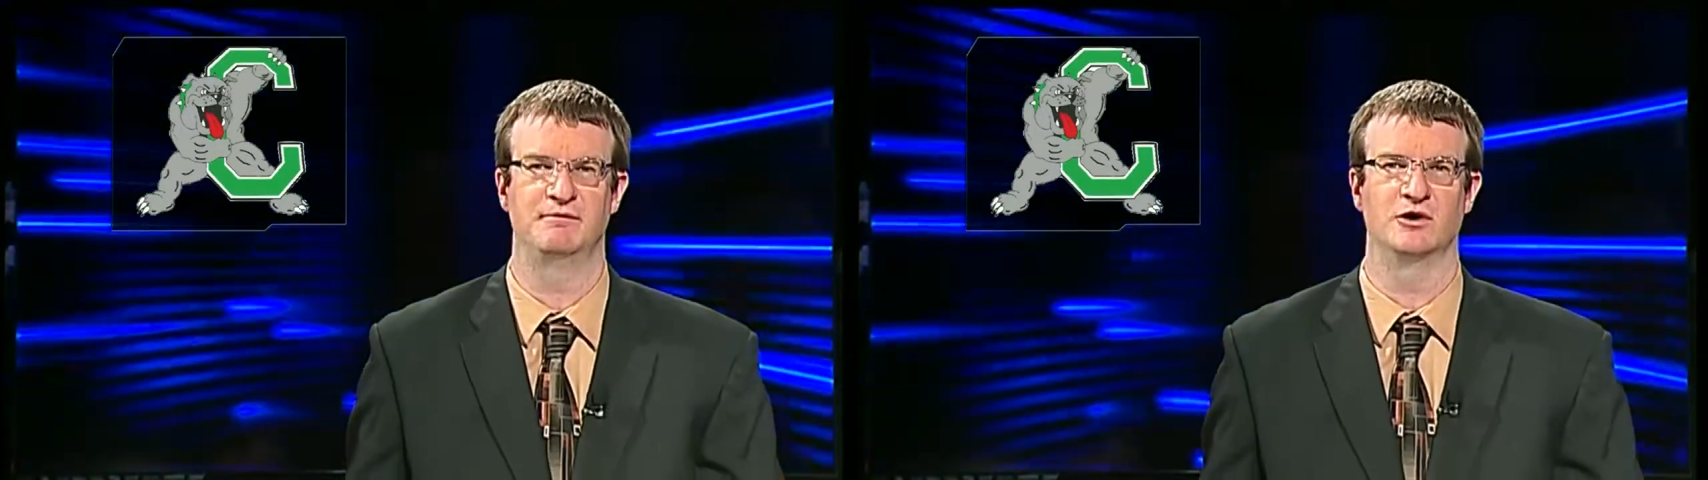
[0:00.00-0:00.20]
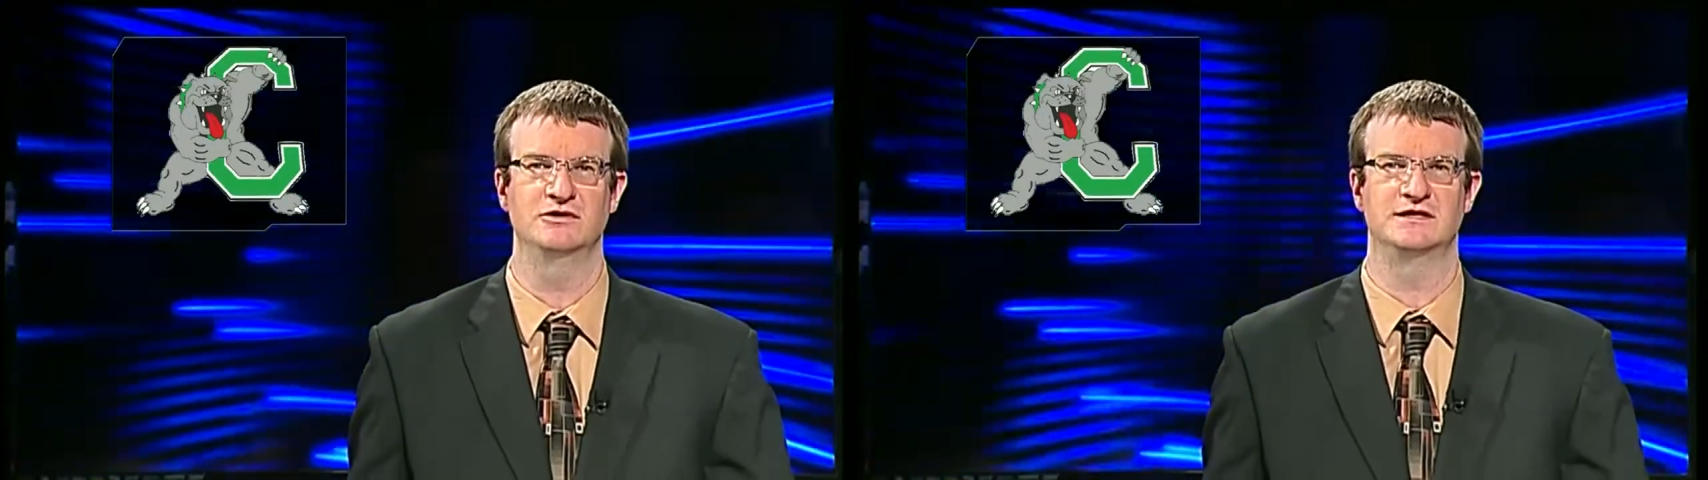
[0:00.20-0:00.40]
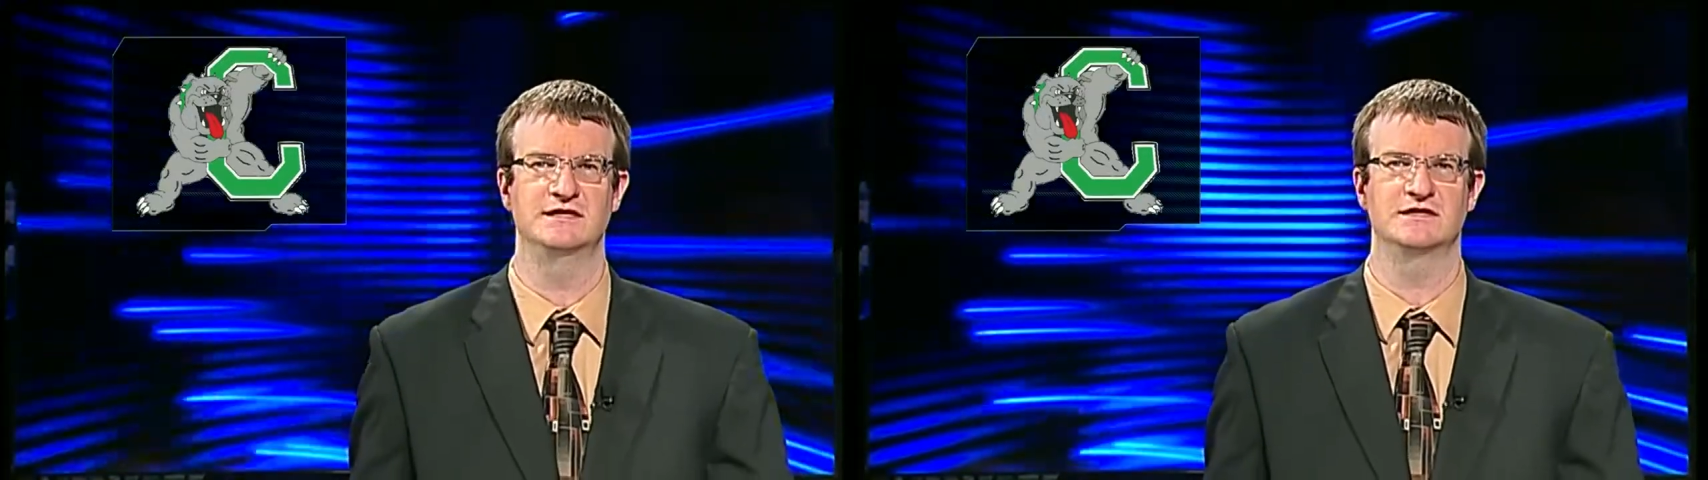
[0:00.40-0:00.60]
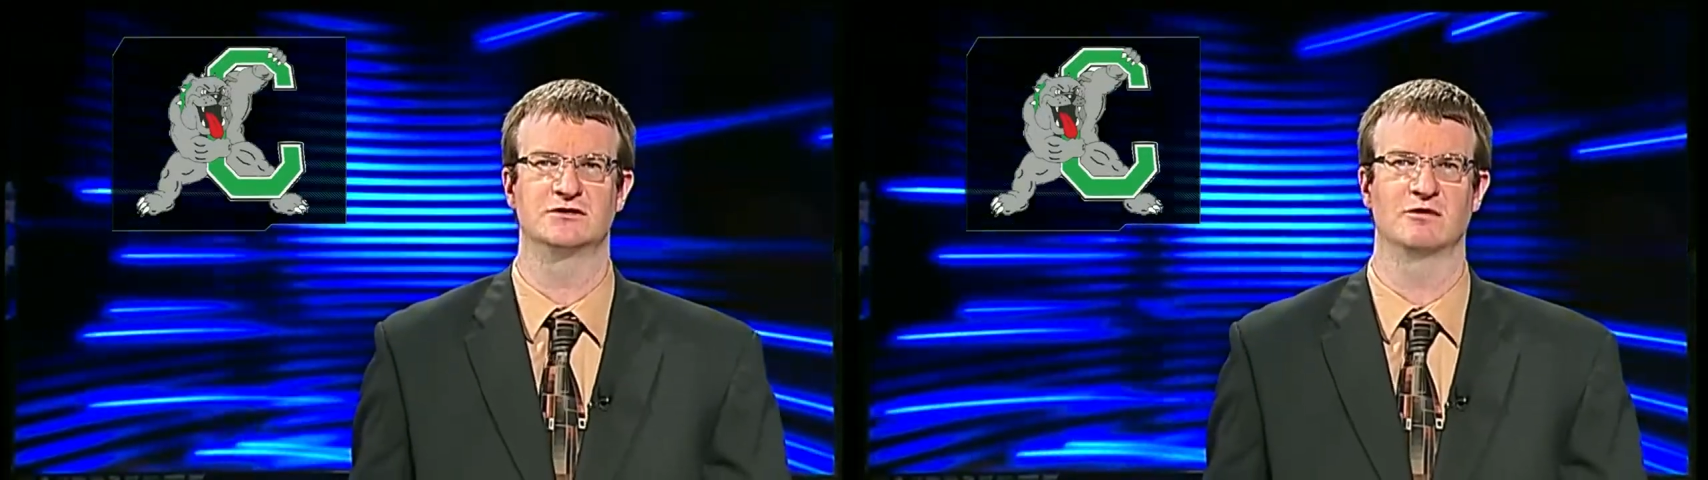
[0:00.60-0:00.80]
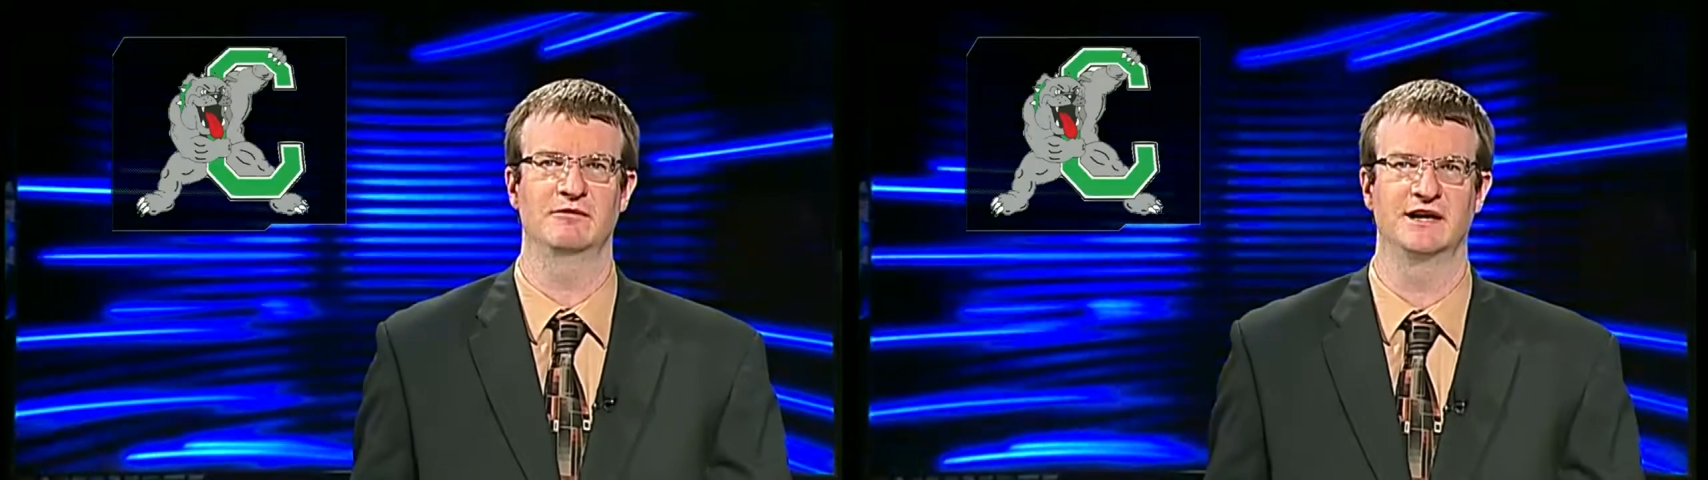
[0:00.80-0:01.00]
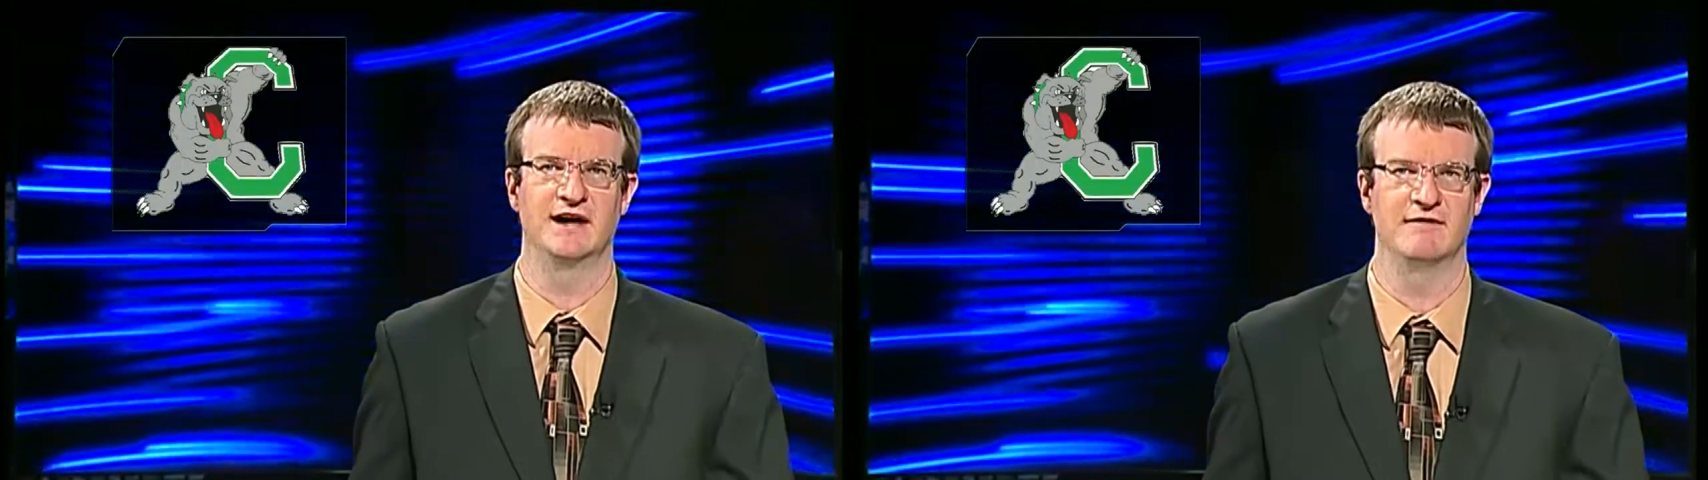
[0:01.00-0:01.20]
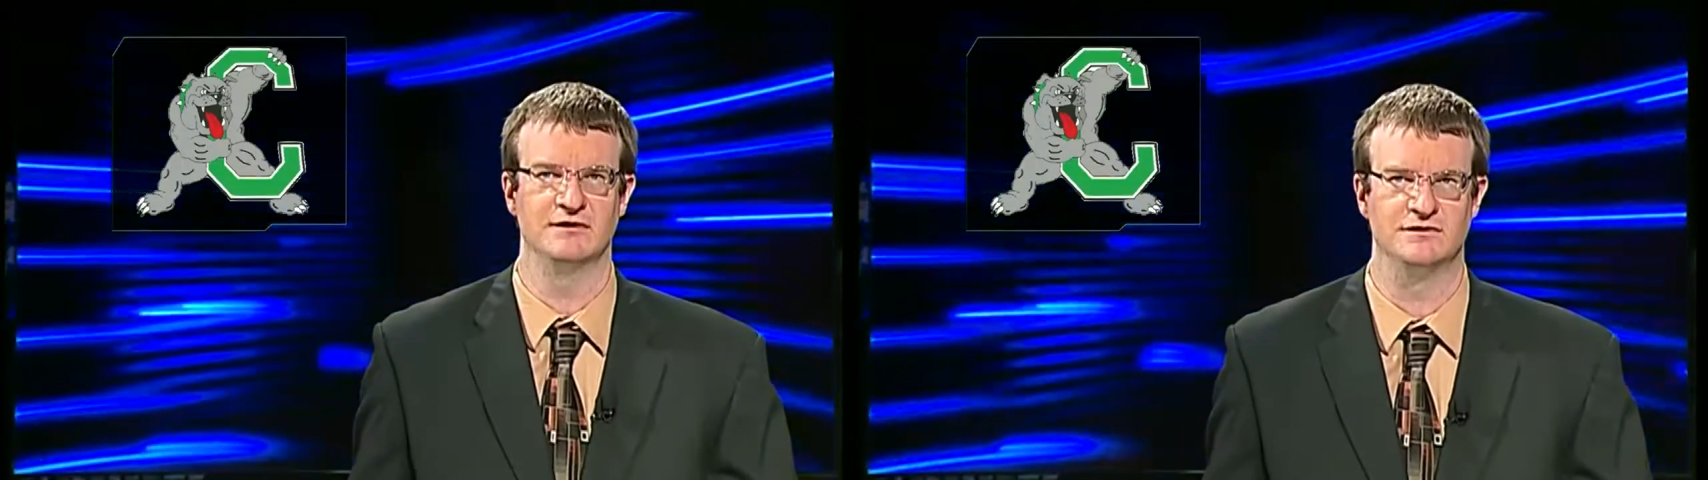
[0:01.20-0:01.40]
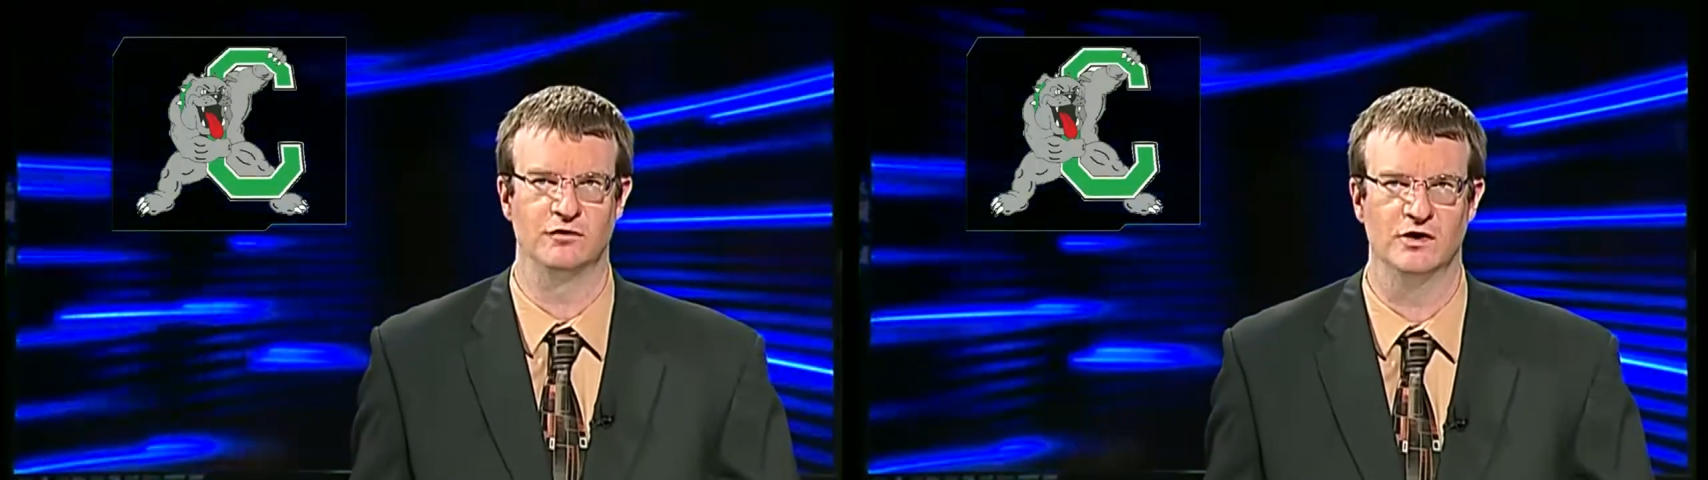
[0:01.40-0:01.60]
postseason swimming
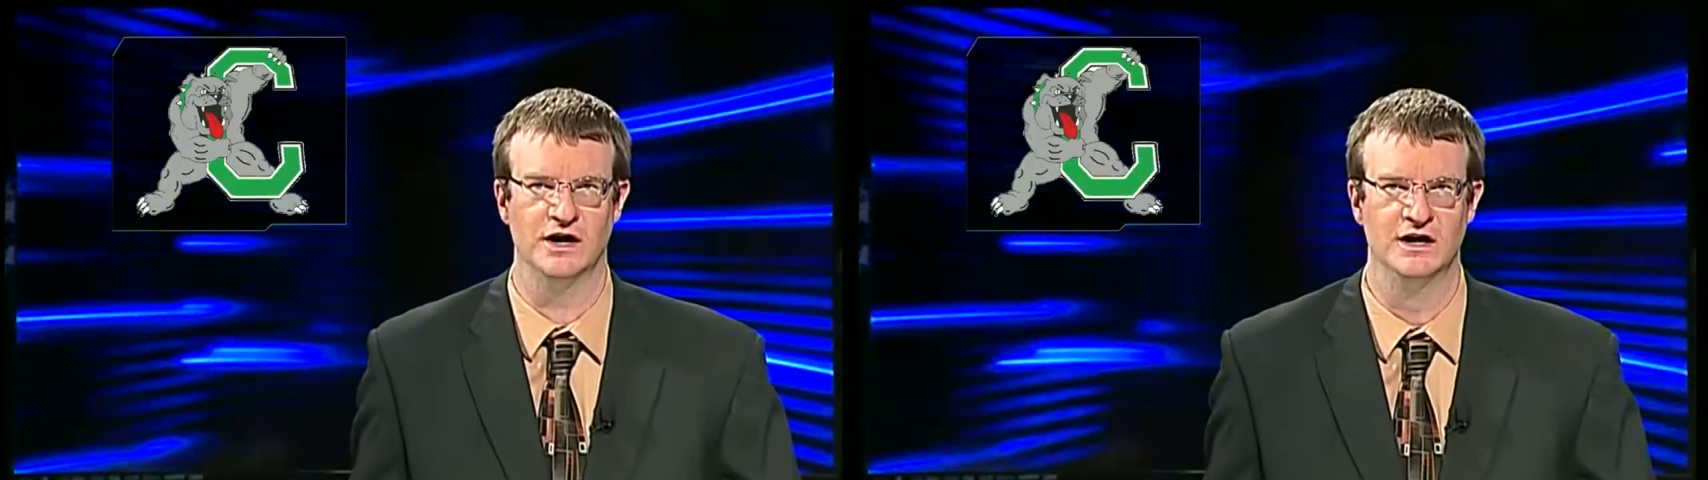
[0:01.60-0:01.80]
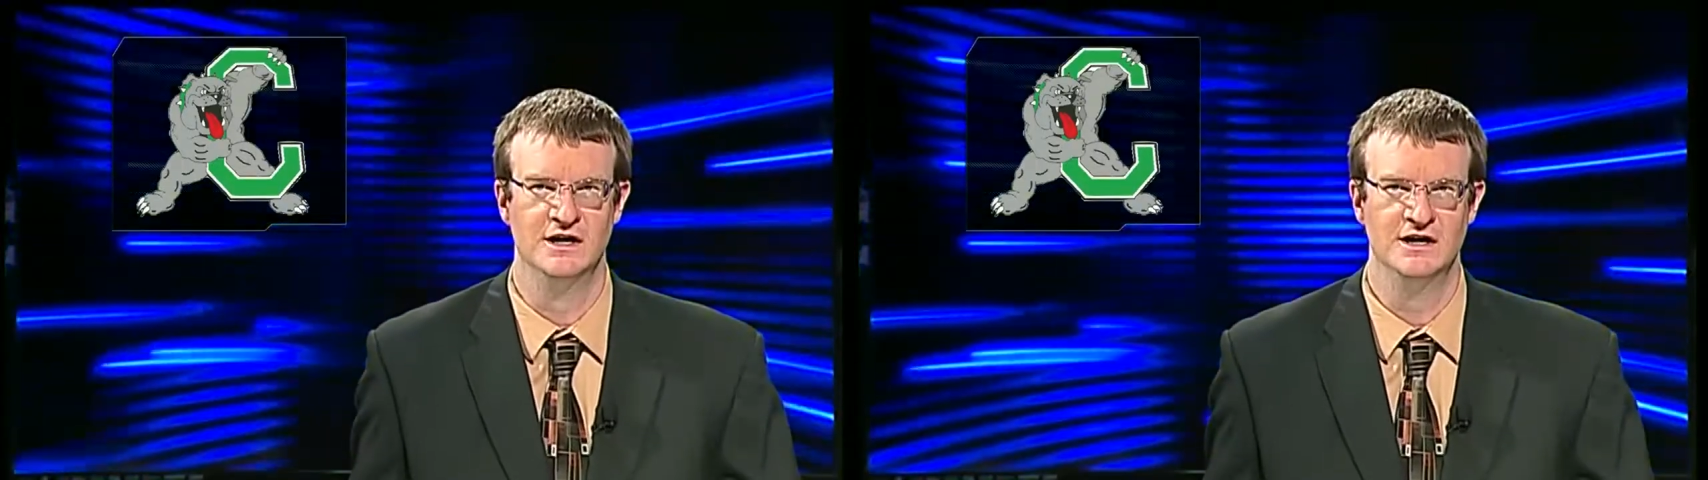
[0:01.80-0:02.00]
coverage for you